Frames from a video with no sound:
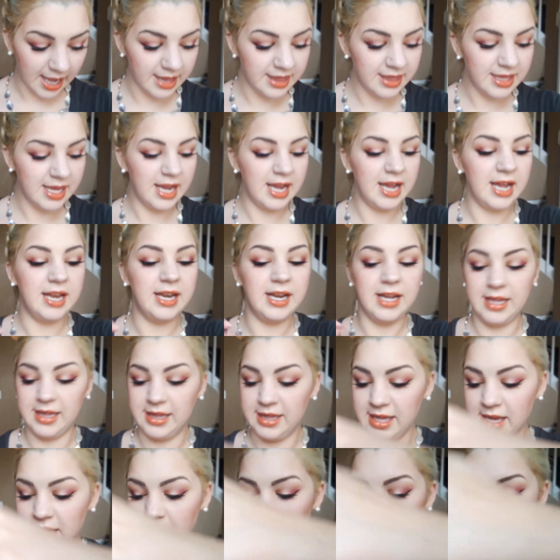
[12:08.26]
And then
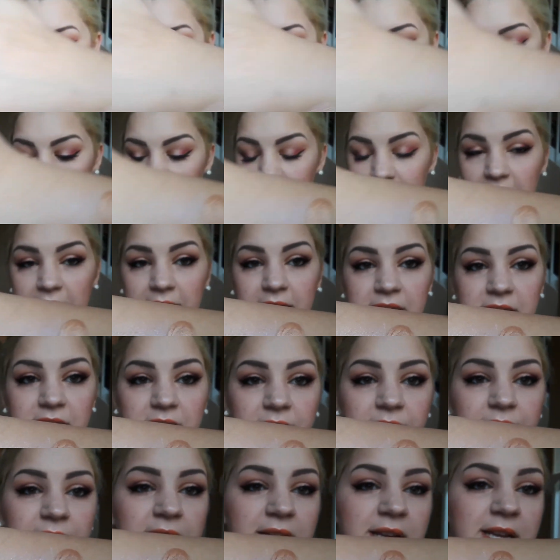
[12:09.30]
the one next
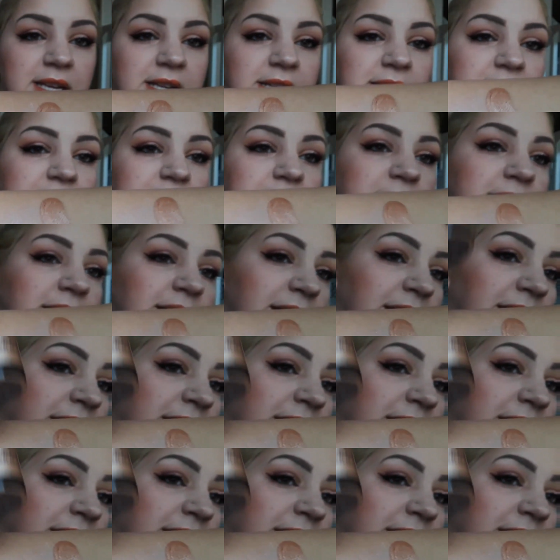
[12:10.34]
to it is